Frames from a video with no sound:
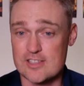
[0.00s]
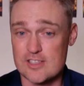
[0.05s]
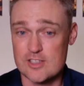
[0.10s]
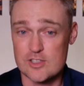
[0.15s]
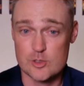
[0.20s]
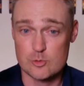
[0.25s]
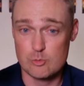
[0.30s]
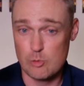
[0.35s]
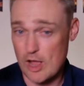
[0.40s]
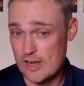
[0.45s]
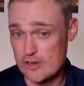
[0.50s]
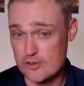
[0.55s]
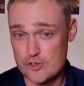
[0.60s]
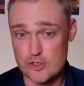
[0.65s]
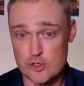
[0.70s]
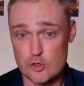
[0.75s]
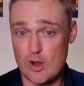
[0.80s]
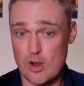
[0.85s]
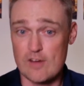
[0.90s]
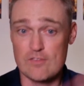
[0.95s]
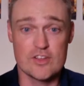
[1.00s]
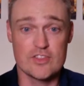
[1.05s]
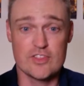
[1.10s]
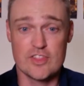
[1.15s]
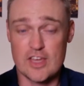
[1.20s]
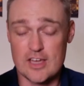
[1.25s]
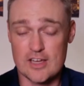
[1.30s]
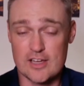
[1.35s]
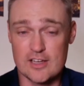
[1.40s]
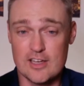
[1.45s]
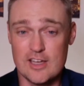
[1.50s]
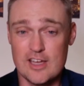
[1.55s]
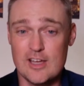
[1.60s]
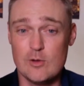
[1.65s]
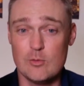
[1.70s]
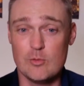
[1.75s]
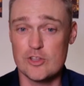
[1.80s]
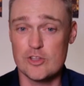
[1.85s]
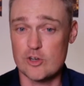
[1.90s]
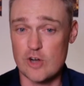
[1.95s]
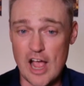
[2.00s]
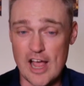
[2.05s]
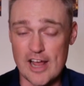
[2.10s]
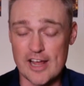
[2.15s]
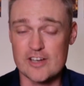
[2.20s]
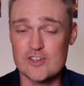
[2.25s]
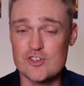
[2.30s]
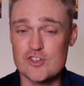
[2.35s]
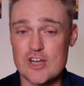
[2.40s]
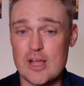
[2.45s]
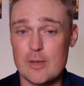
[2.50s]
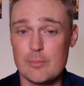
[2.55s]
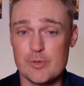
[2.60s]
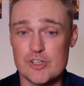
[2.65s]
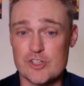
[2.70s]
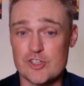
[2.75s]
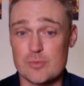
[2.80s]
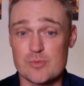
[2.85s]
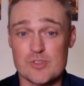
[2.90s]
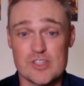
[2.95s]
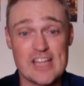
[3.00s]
This is why you should do everything with your eye on championships.